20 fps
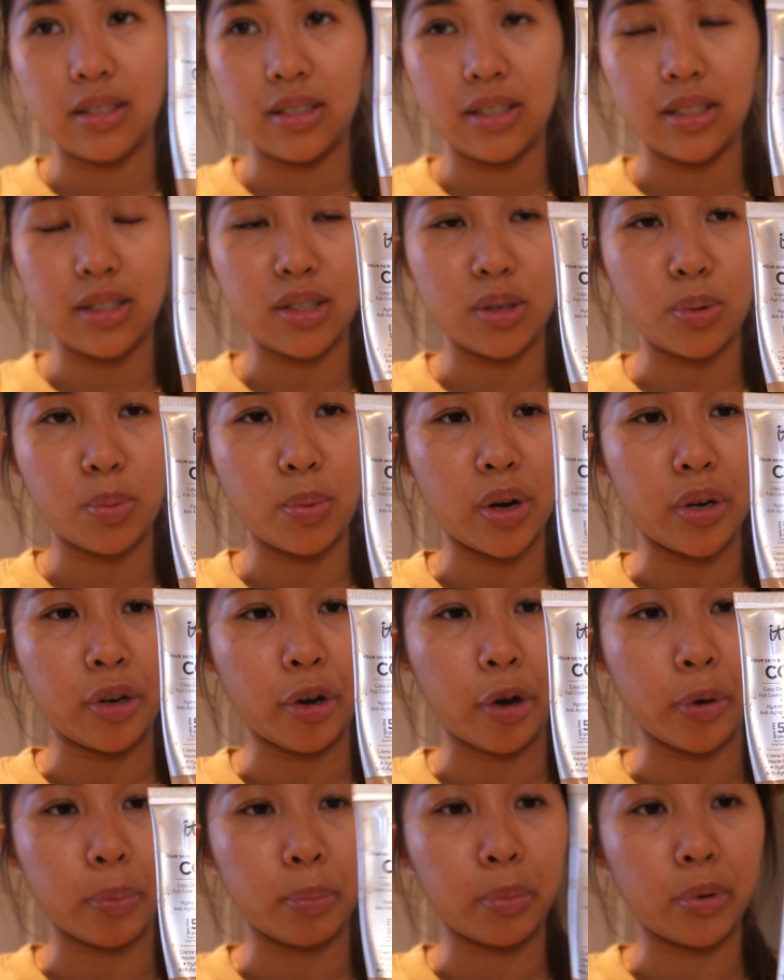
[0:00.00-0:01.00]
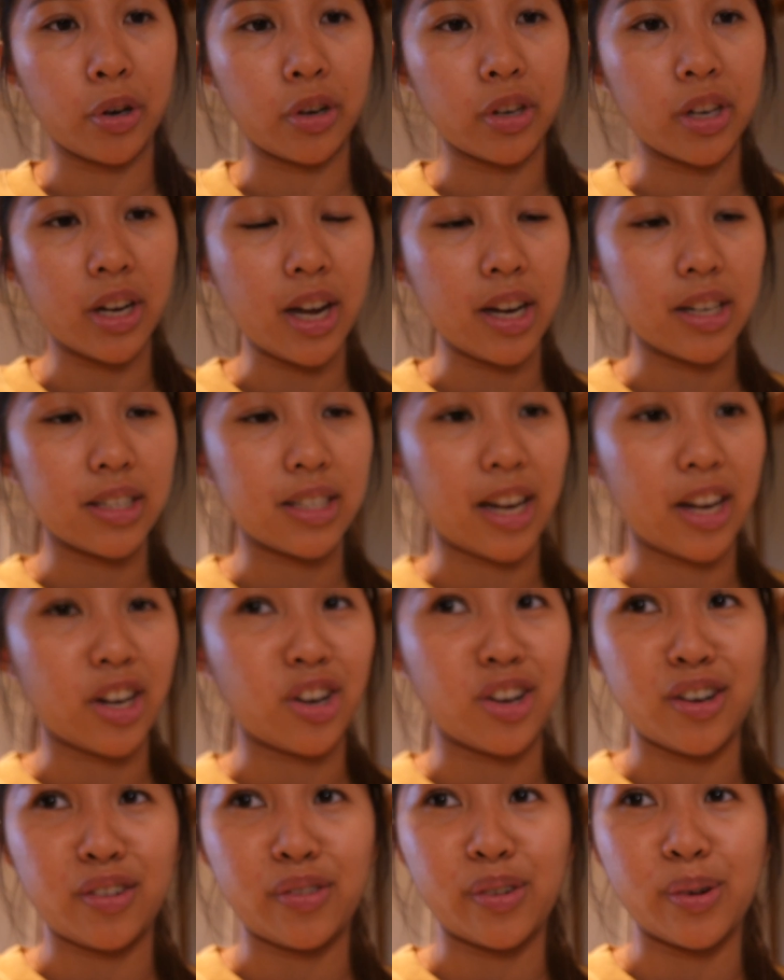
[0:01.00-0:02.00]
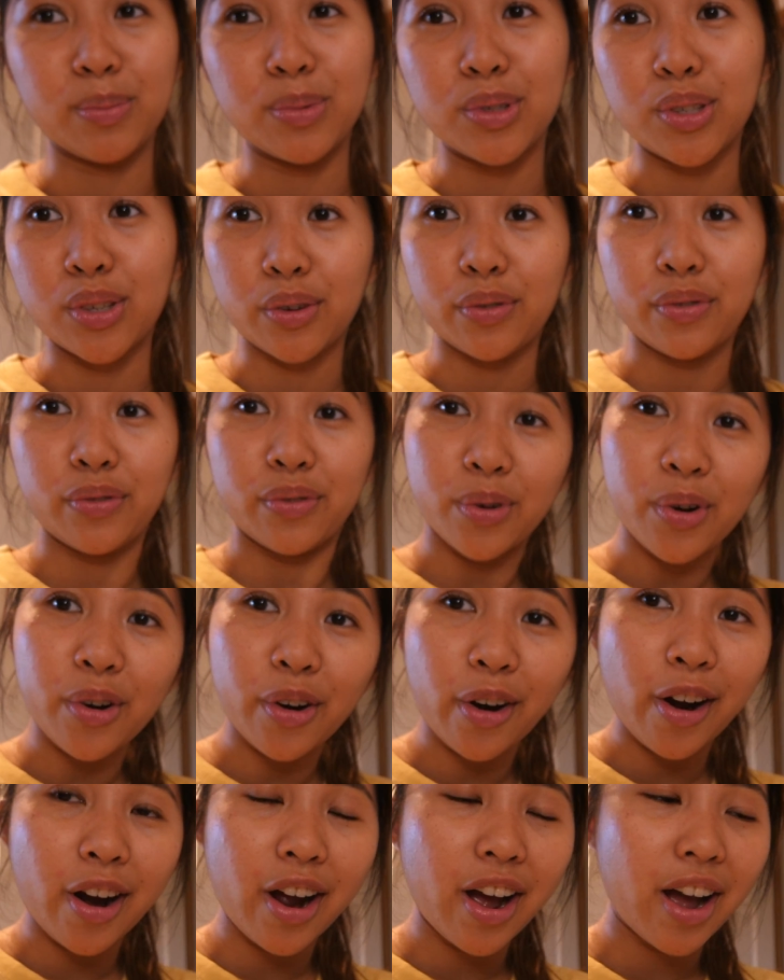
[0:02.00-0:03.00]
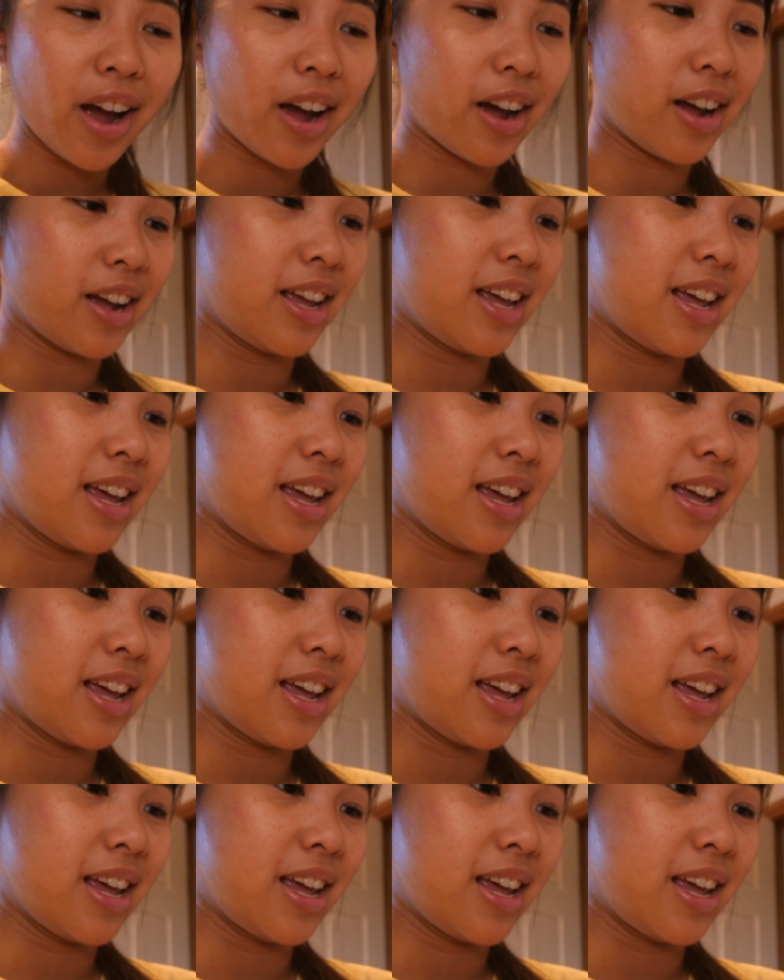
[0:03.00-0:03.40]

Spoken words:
It's a well-known product. I got it from Sephora,